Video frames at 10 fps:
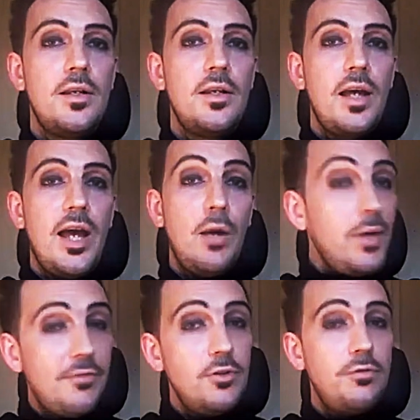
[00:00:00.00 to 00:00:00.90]
And we
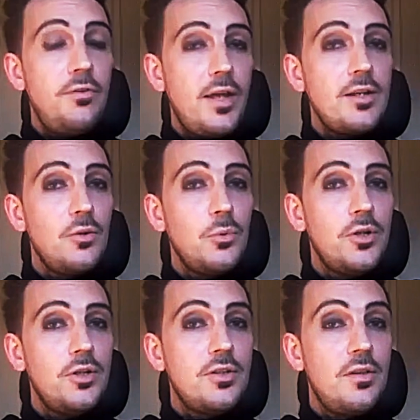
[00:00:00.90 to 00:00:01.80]
have enough of that in the
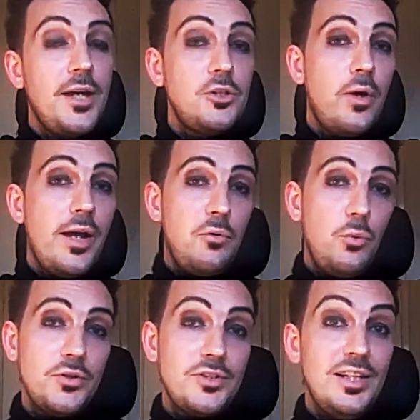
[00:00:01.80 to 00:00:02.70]
world. That's why I would
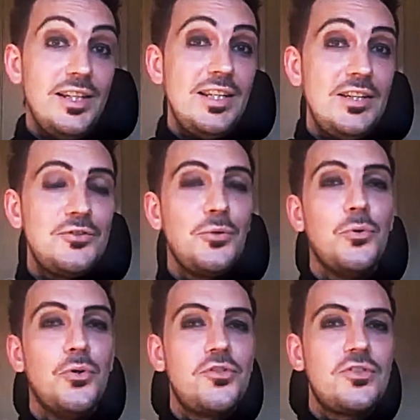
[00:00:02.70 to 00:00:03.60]
want to lean
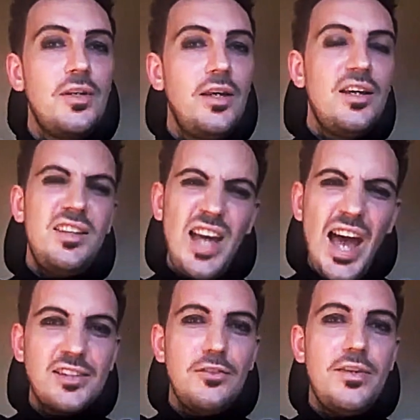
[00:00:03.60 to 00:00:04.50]
towards the
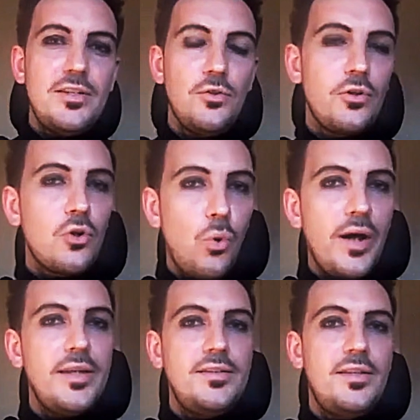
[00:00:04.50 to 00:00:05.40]
activist or the
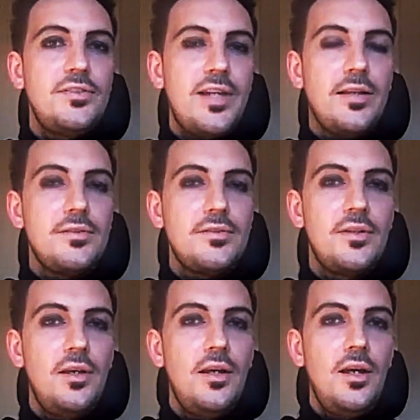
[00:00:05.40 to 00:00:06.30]
quietist stance,
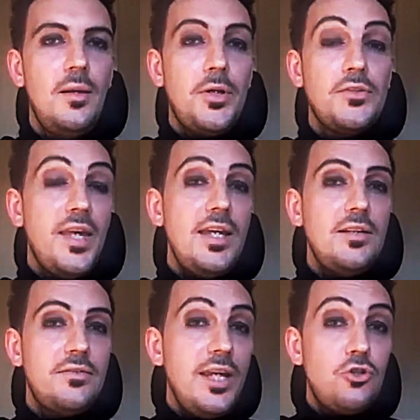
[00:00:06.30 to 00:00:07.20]
because they
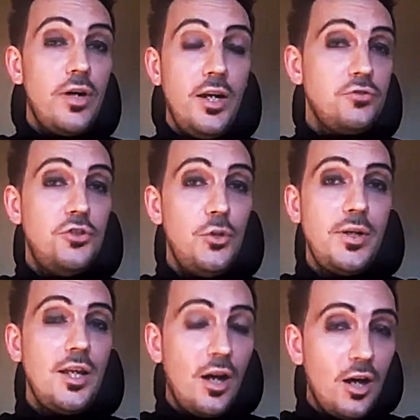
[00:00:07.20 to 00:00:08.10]
try not to do any
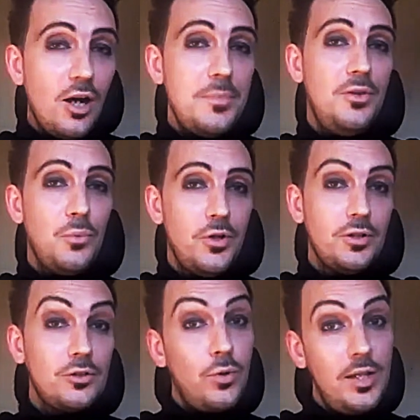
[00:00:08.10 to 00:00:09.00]
harm in the world.
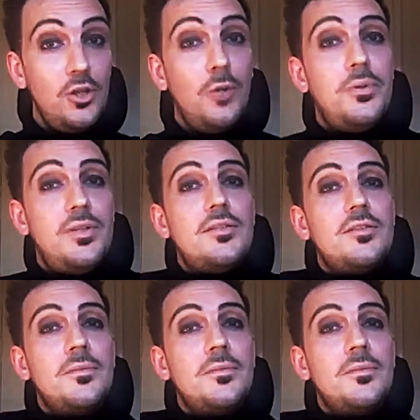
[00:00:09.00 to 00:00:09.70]
Quite the opposite.